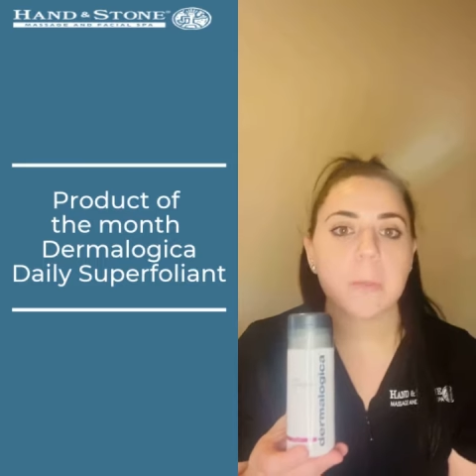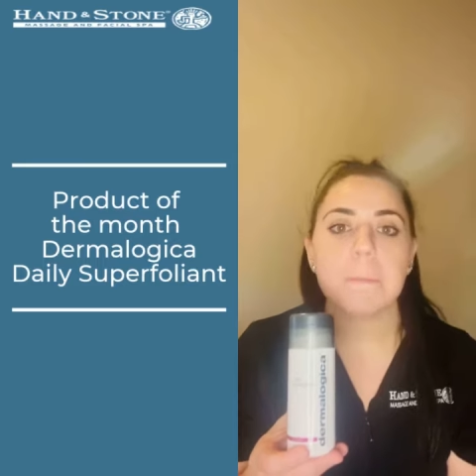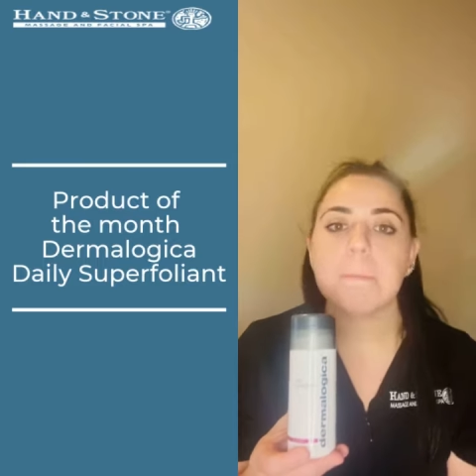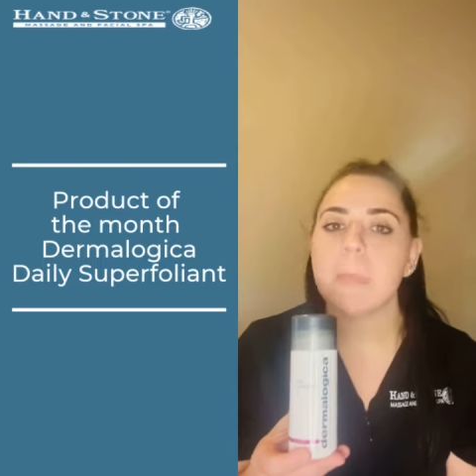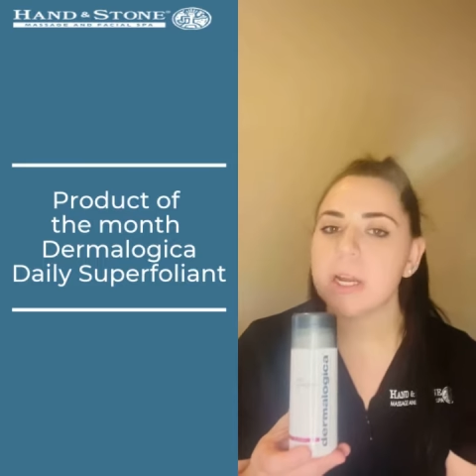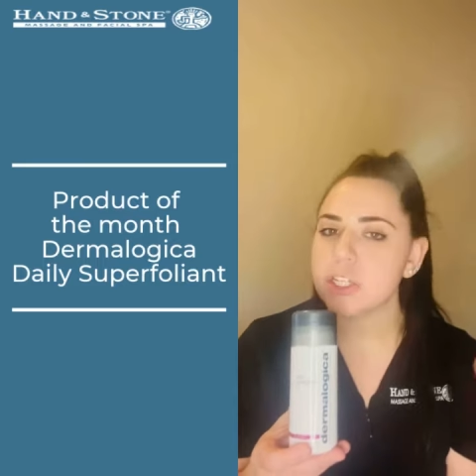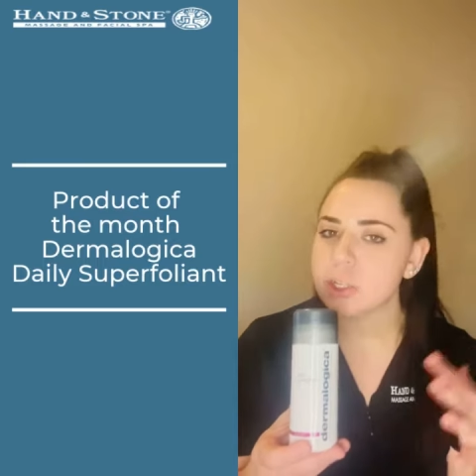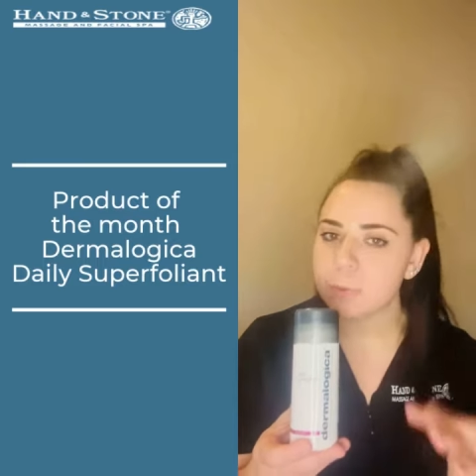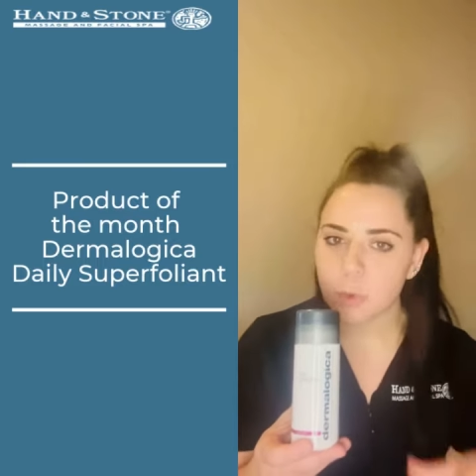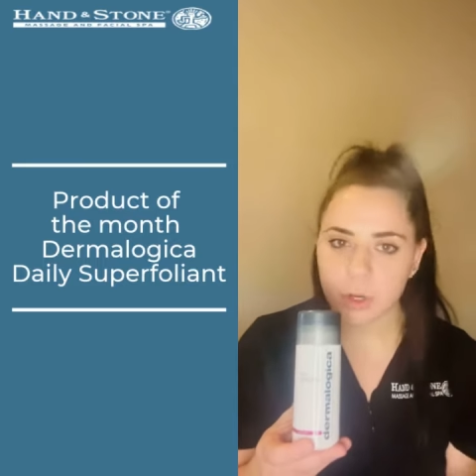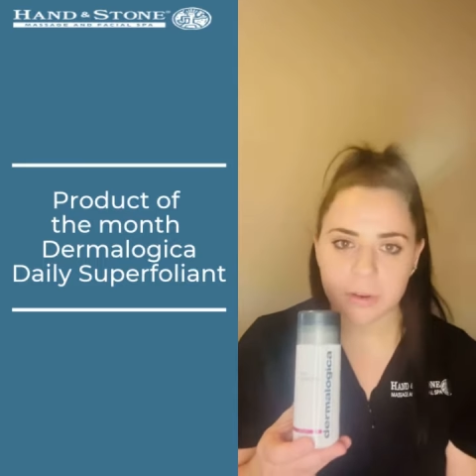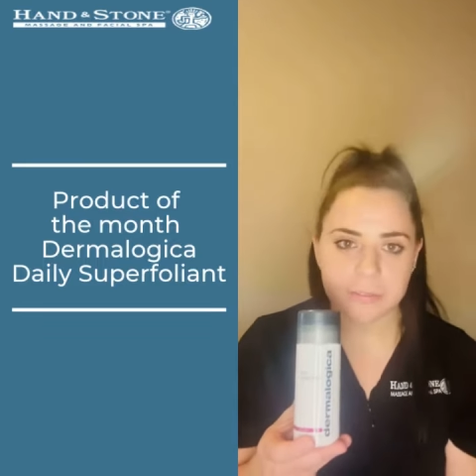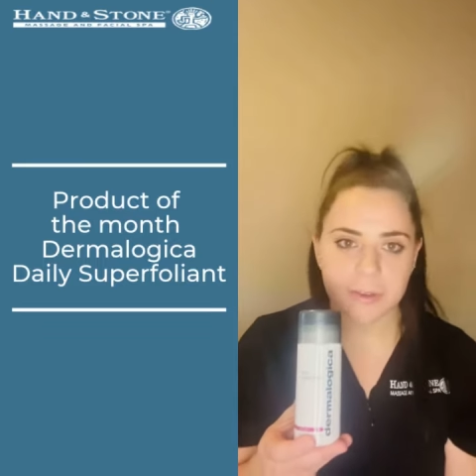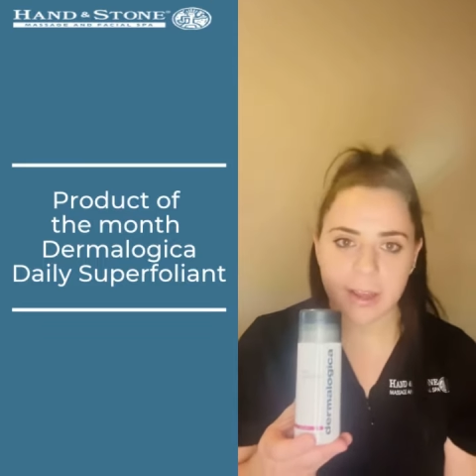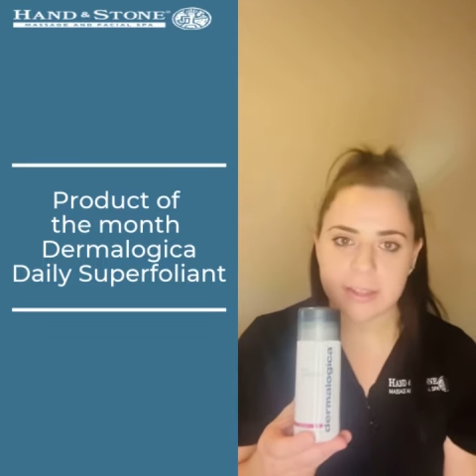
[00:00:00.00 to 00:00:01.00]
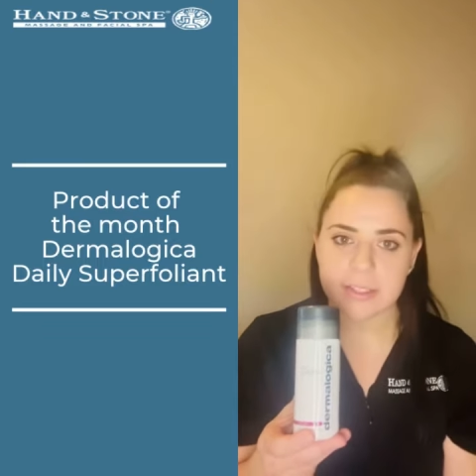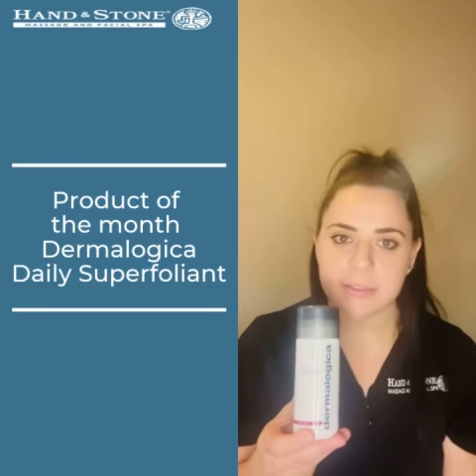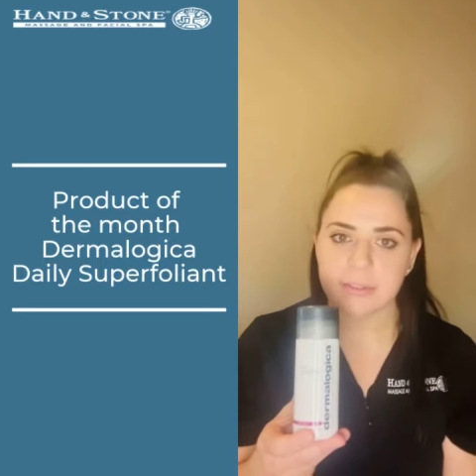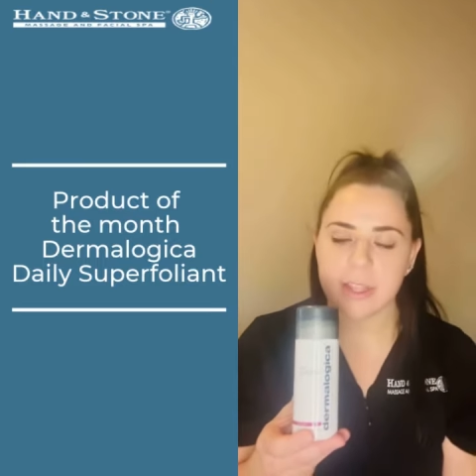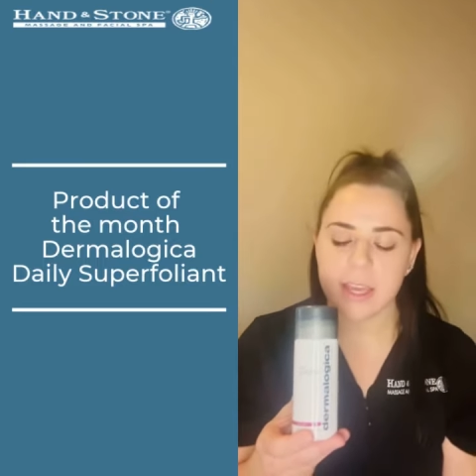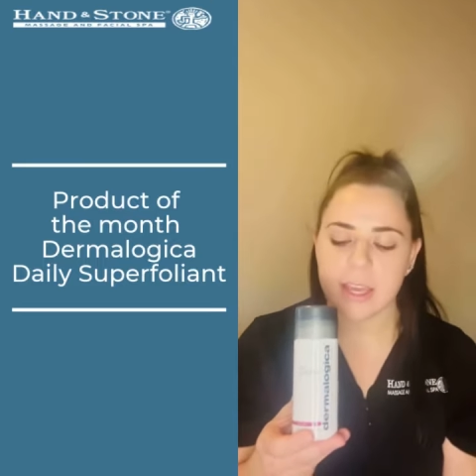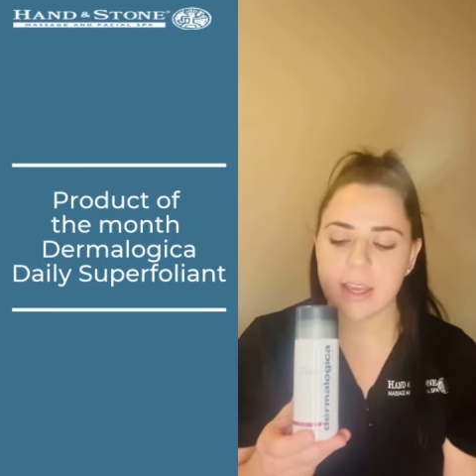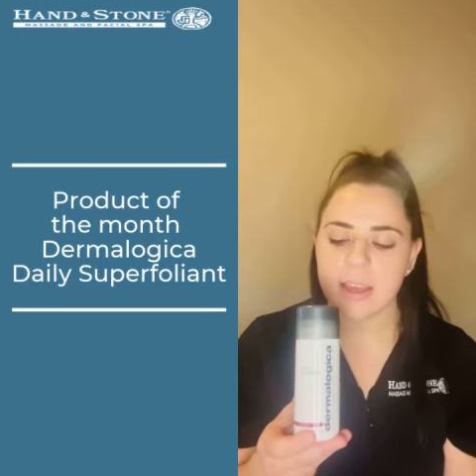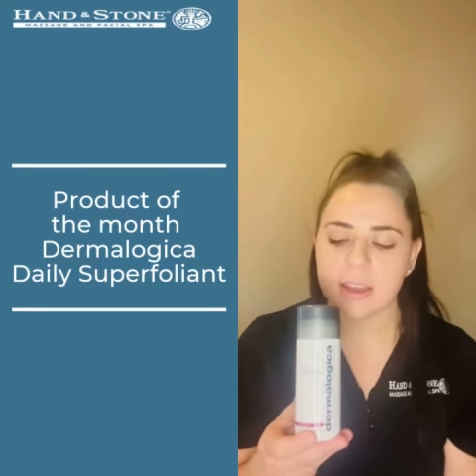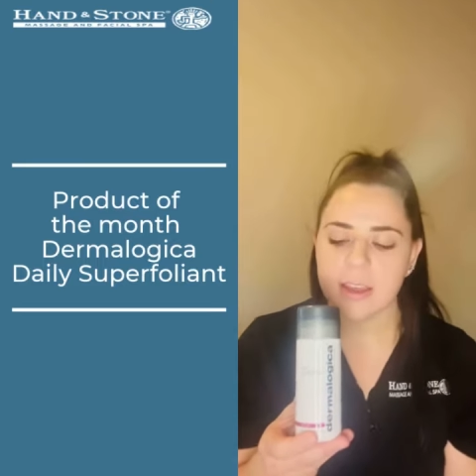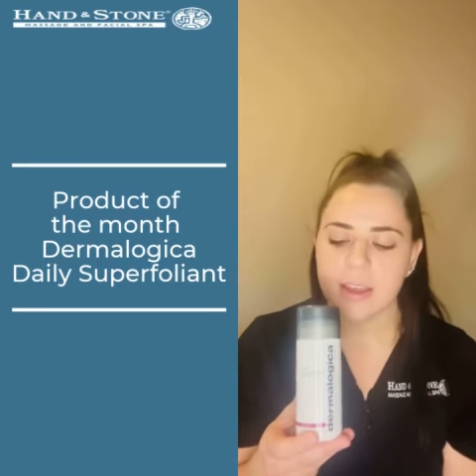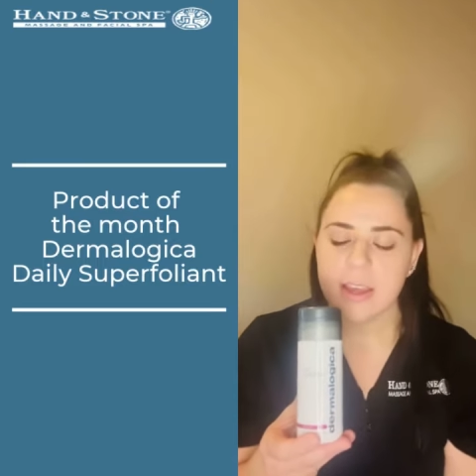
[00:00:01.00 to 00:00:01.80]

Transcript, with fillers: much more effectively.